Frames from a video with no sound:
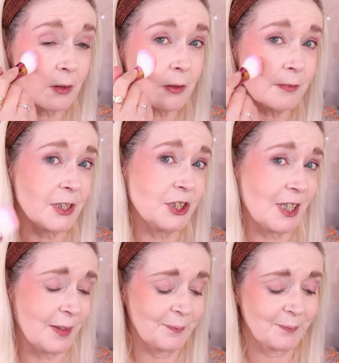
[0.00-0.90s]

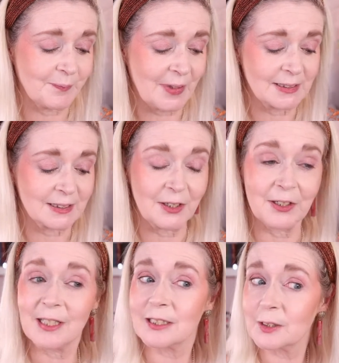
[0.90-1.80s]
orangey, so
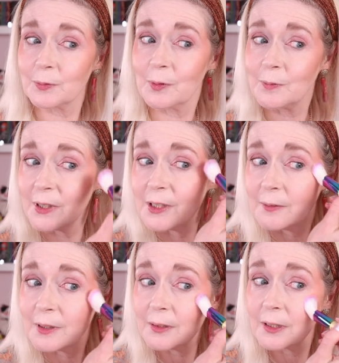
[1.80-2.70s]
that's what we're
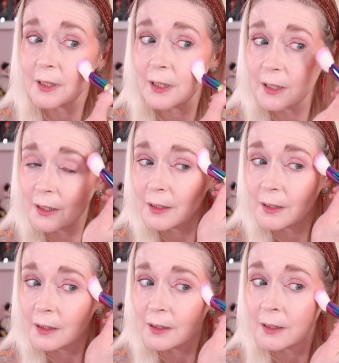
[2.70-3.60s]
doing. And
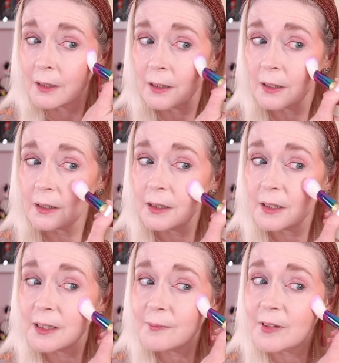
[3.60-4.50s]
you
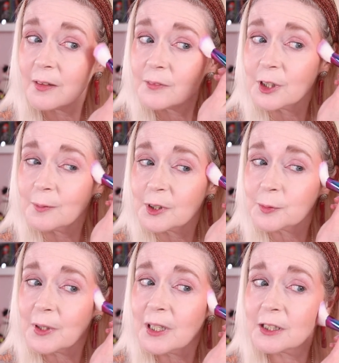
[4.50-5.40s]
can never have too
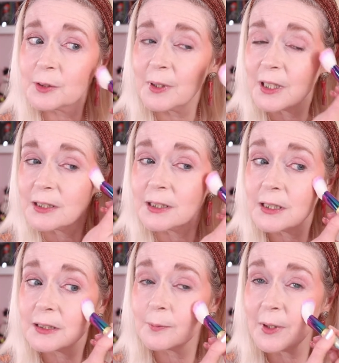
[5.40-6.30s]
much blush because it
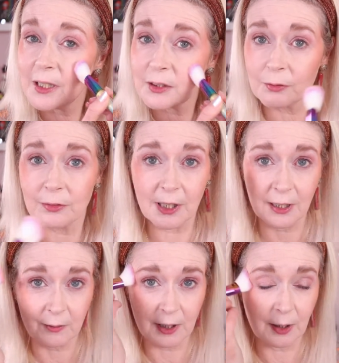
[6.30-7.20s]
disappears
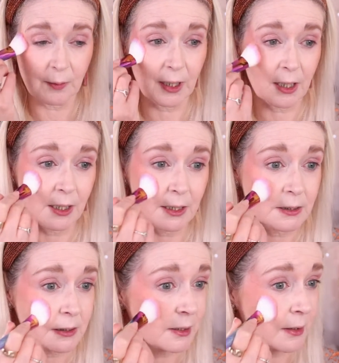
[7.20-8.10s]
really, really quickly,
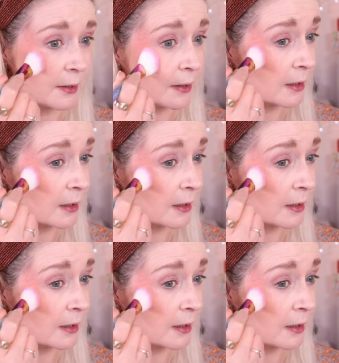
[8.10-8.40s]
so